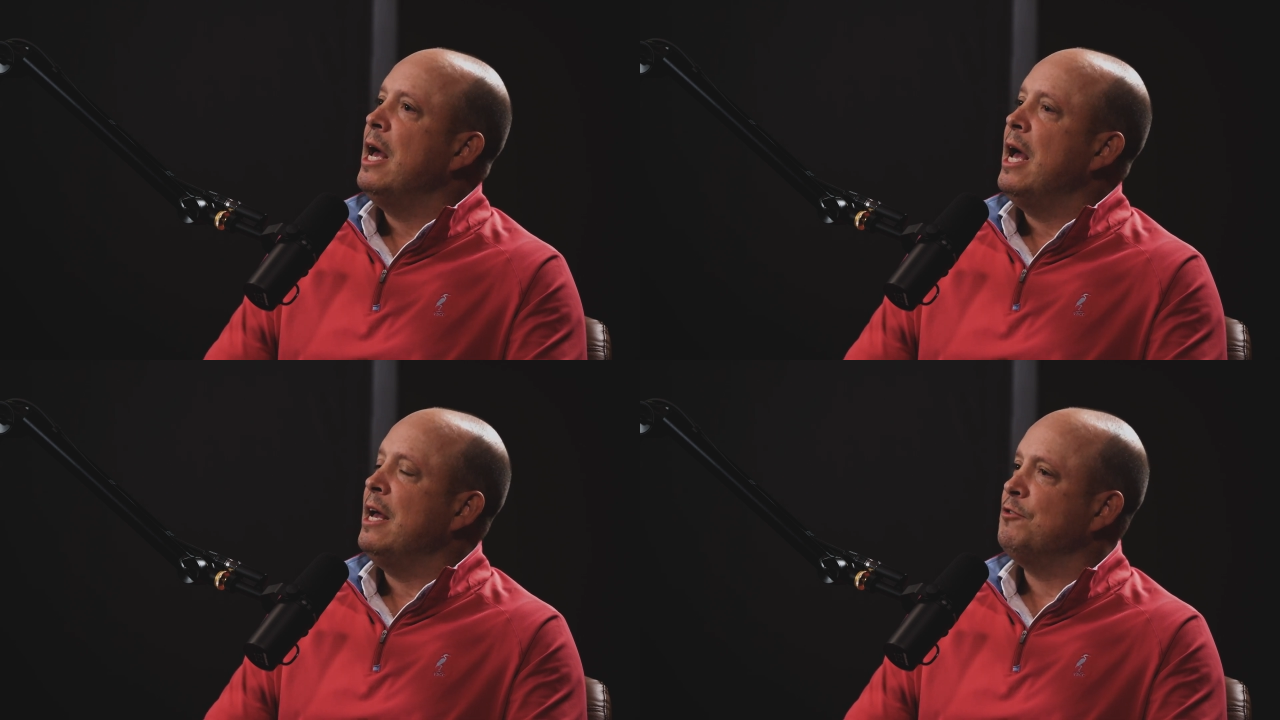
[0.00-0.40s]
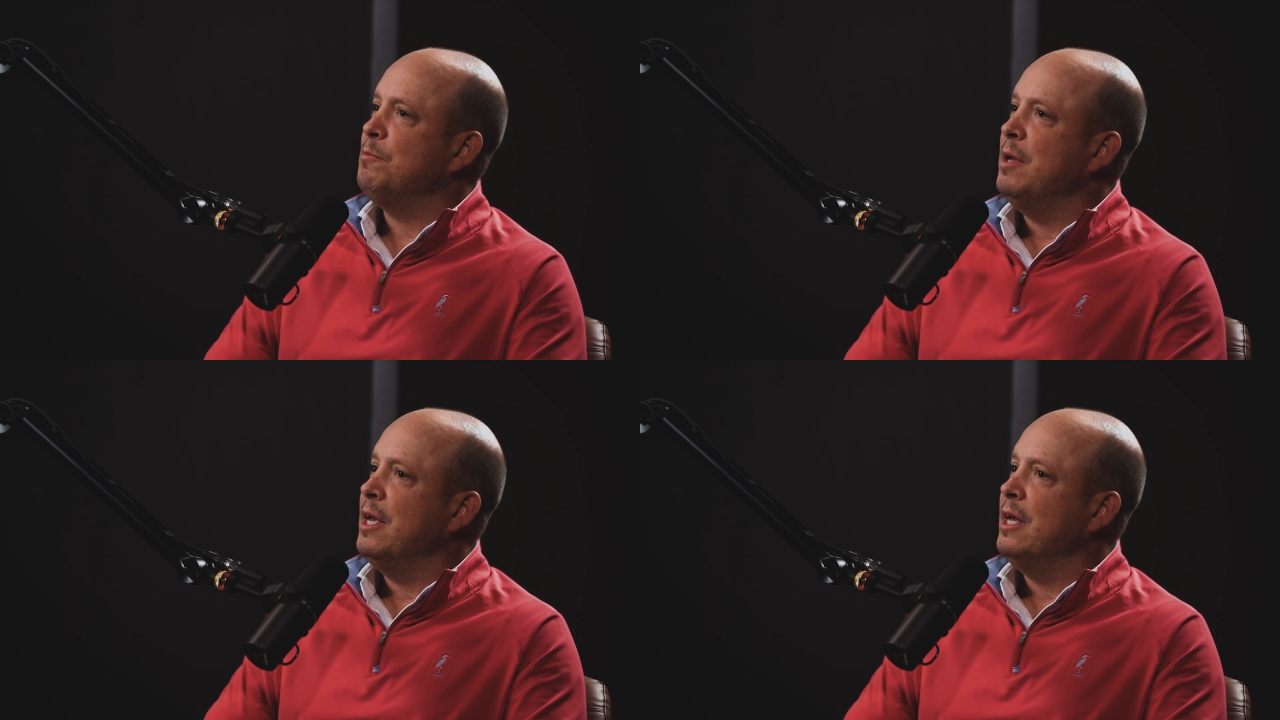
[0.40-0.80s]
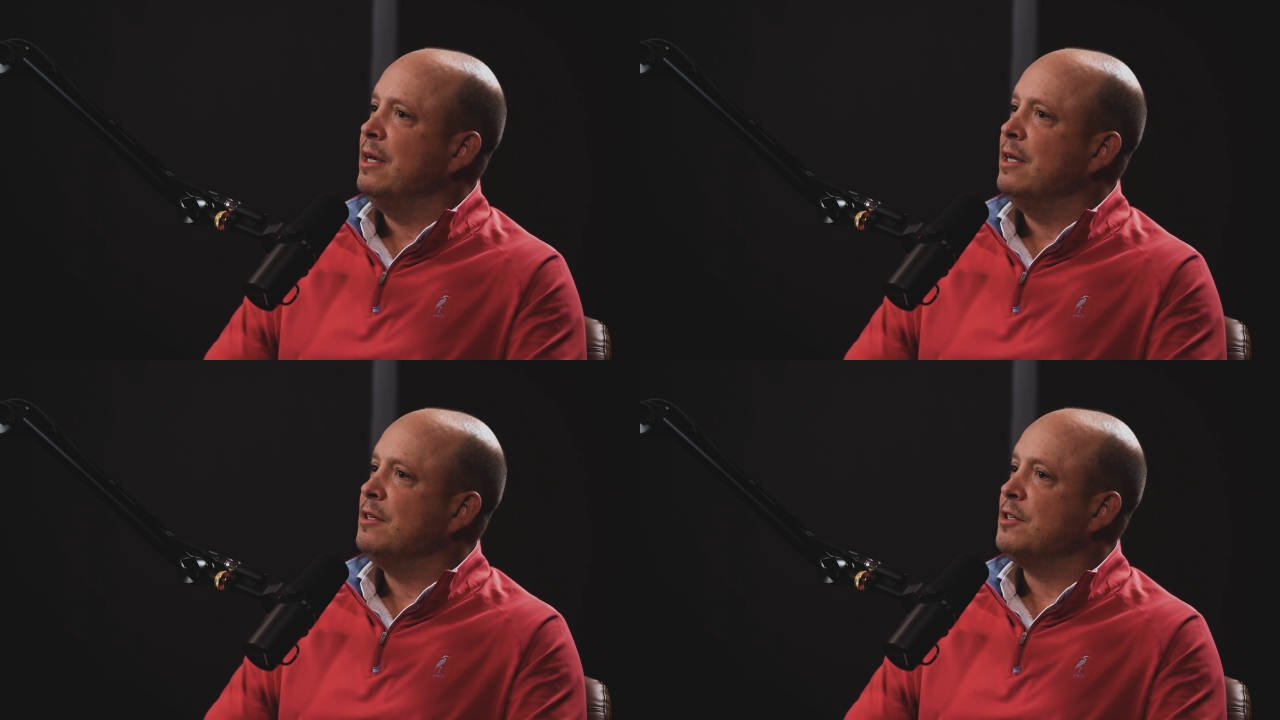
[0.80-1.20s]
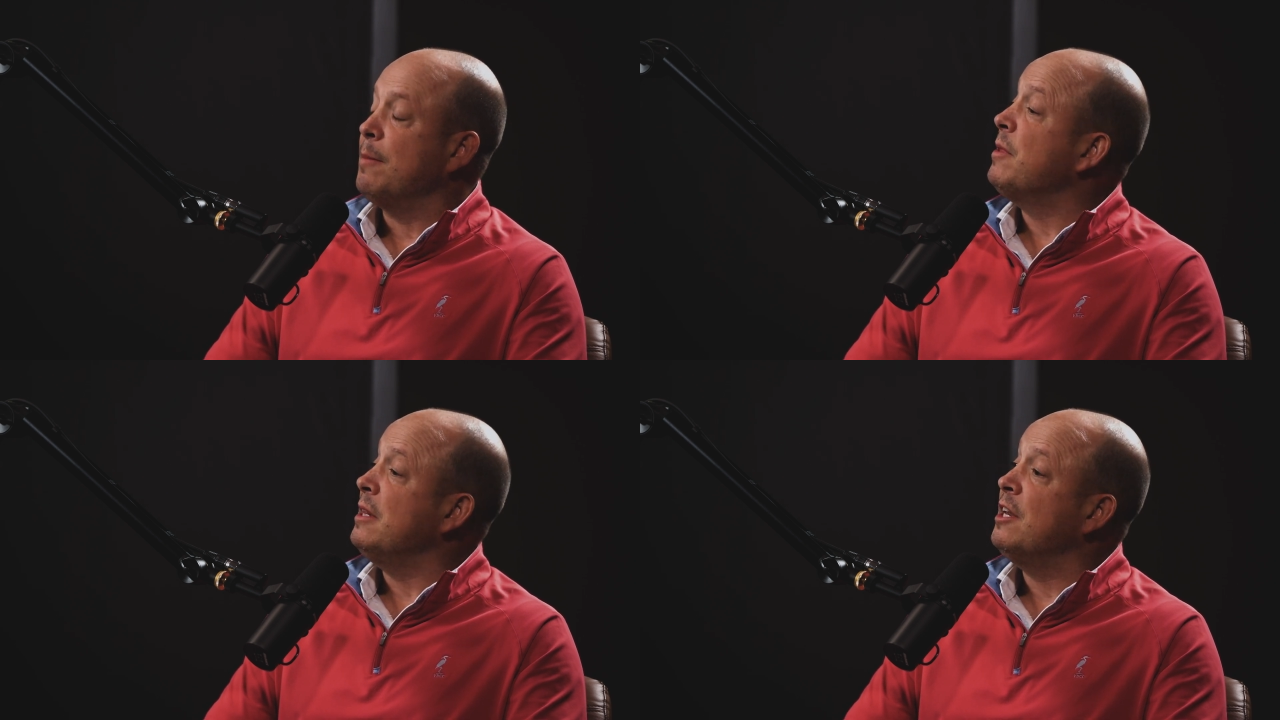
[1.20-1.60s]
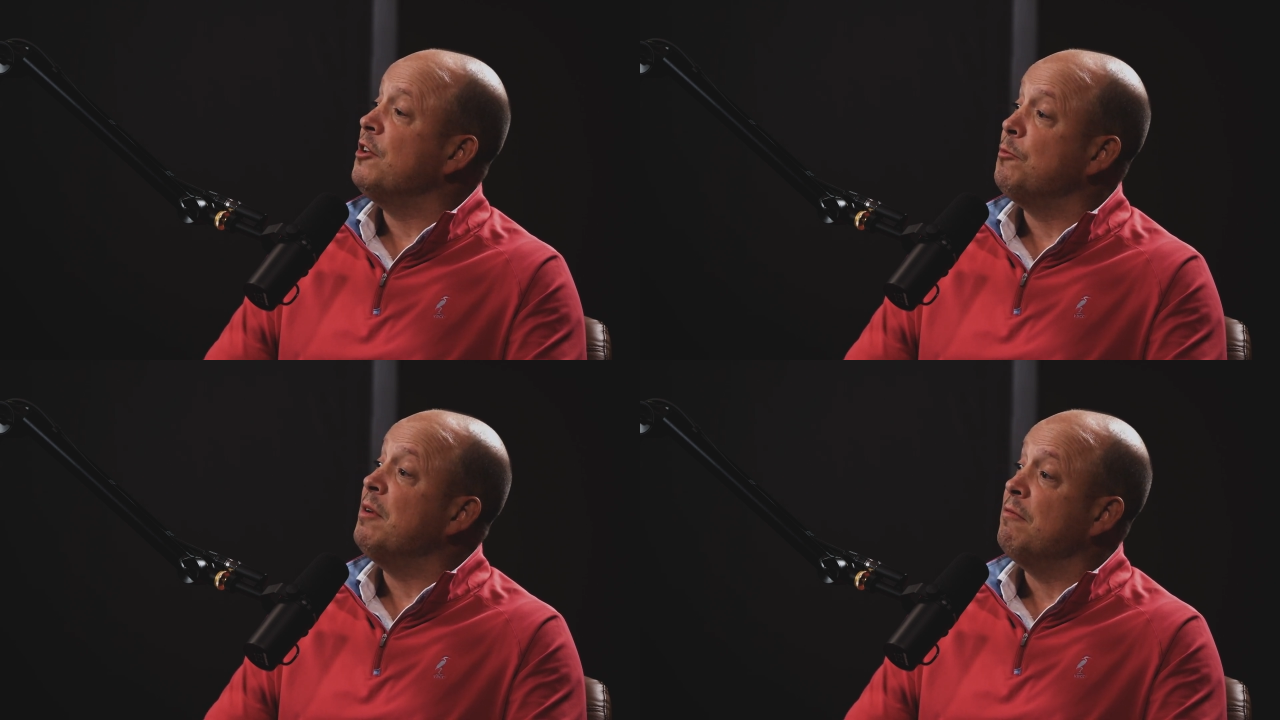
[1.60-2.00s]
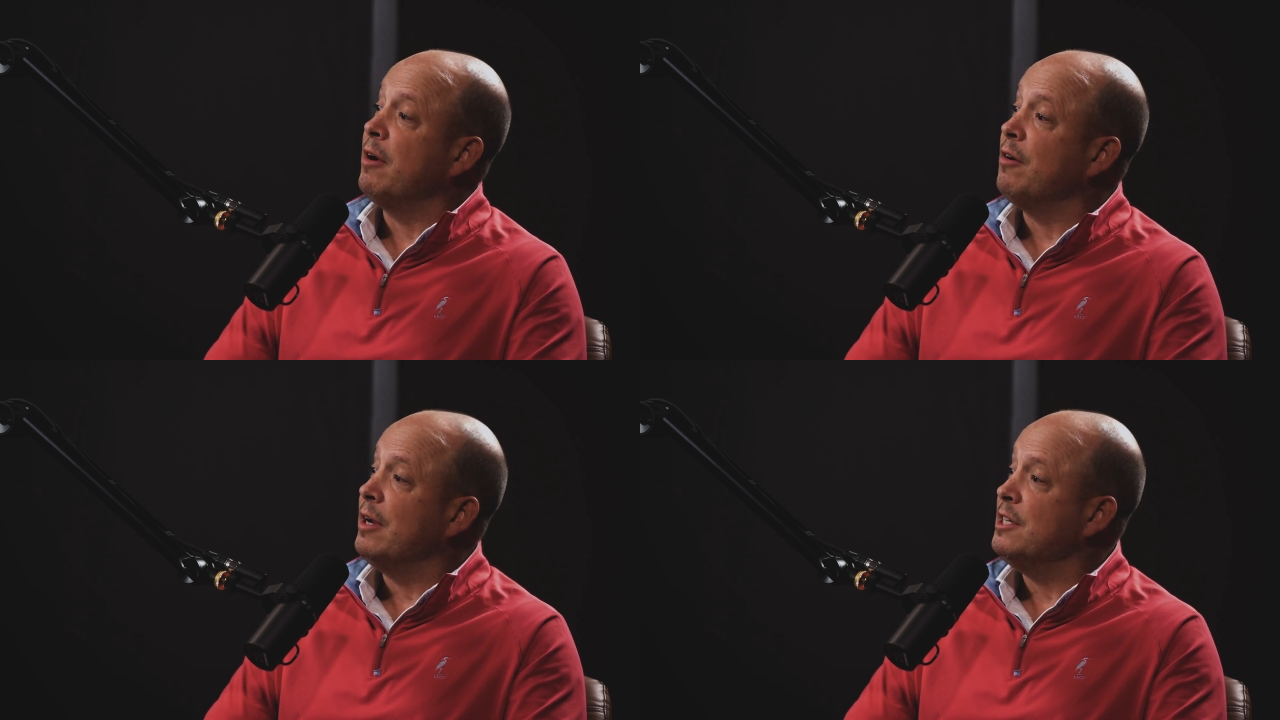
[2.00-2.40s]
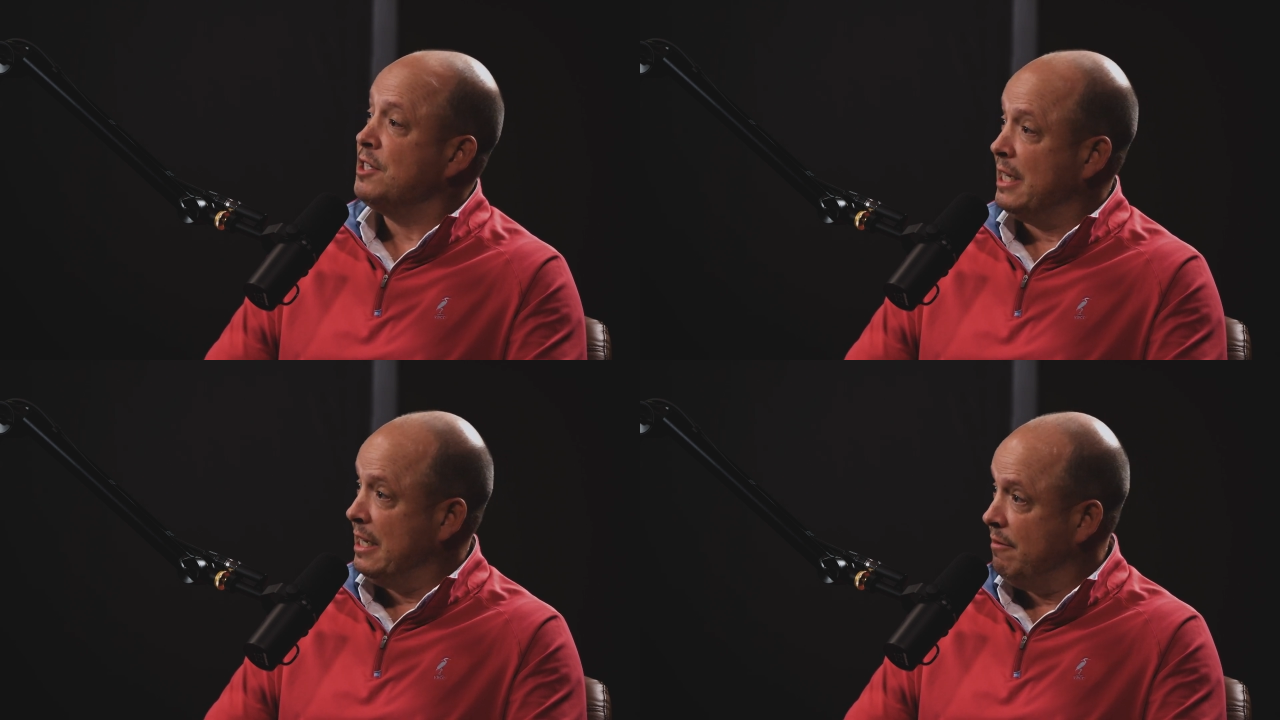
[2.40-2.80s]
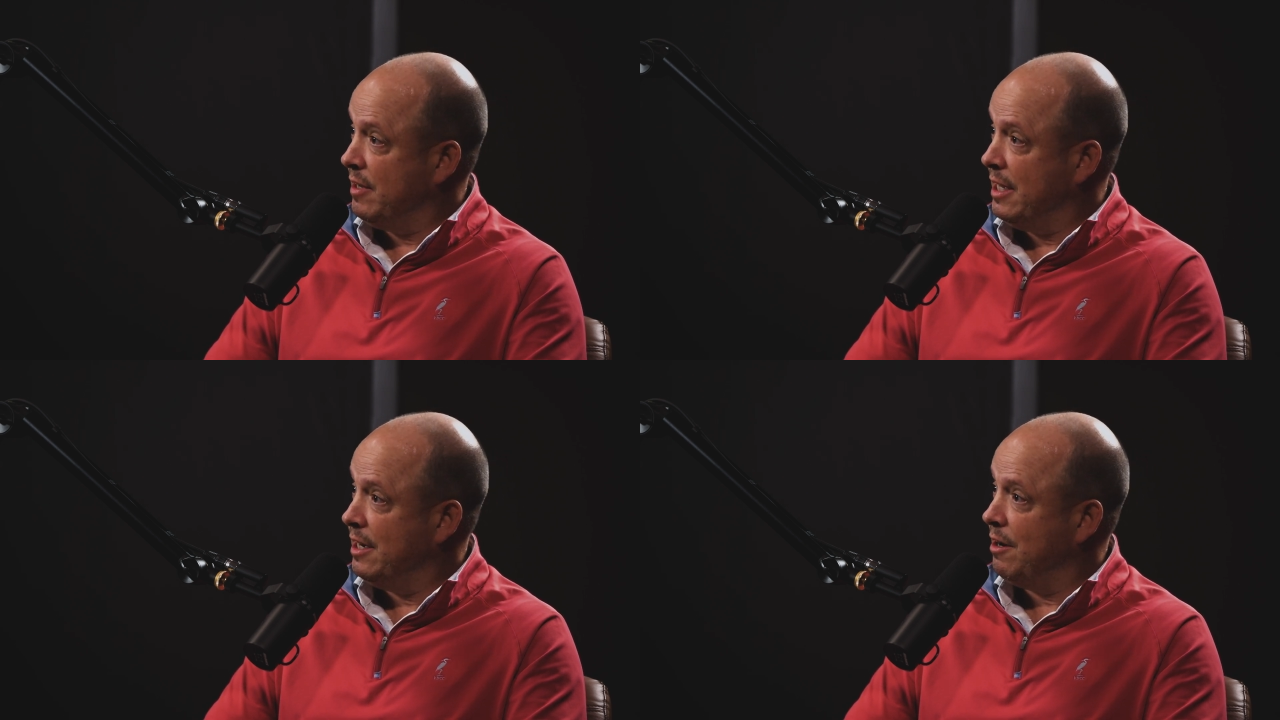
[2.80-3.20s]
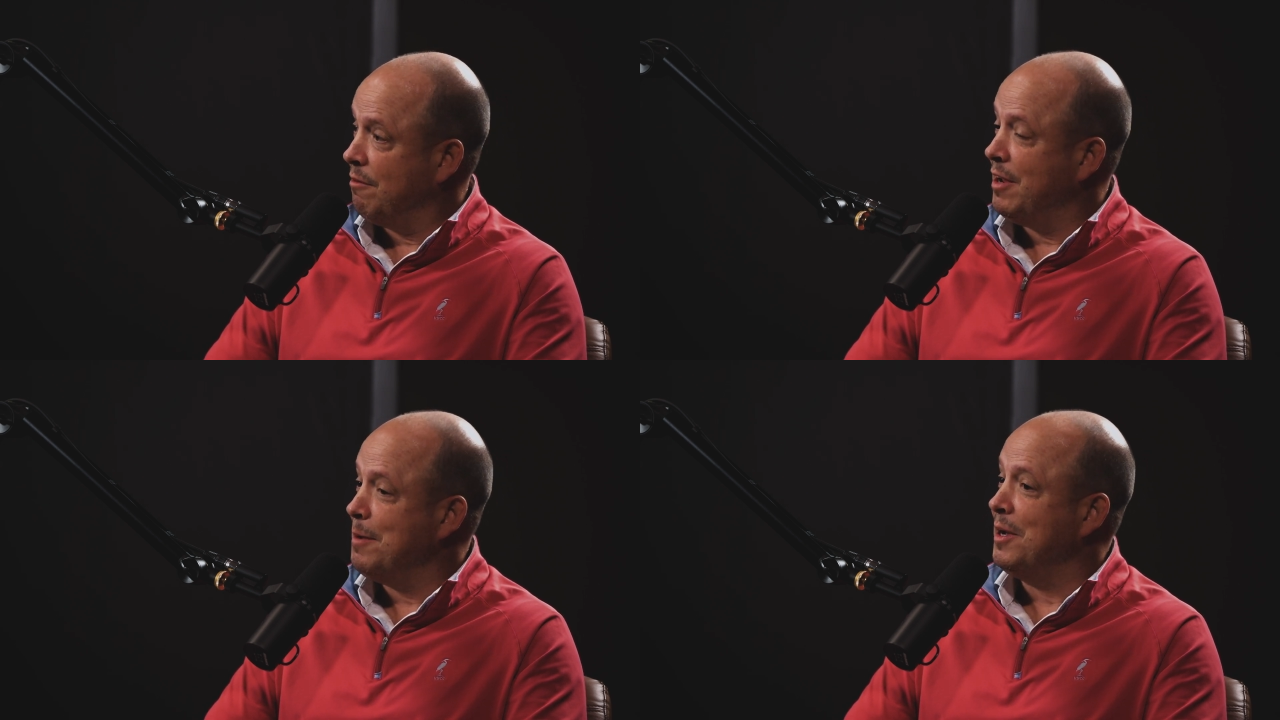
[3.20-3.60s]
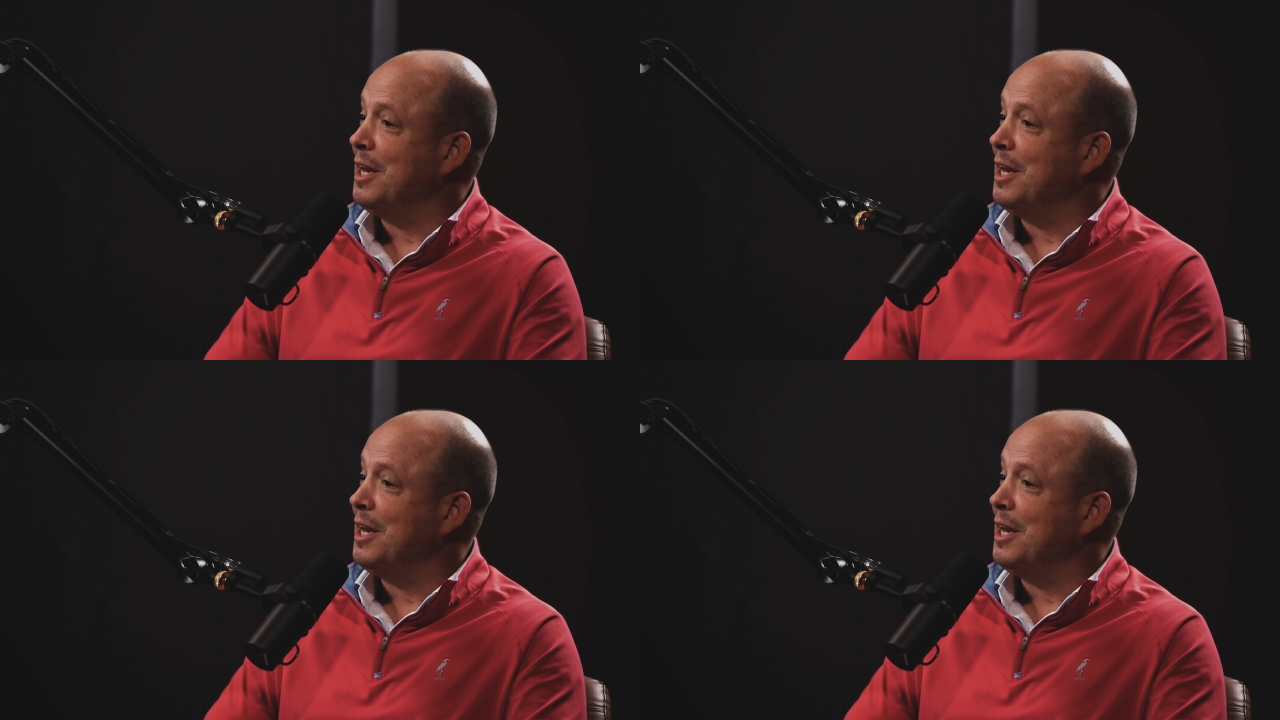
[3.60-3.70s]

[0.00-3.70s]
has been something that has been very significant in our family.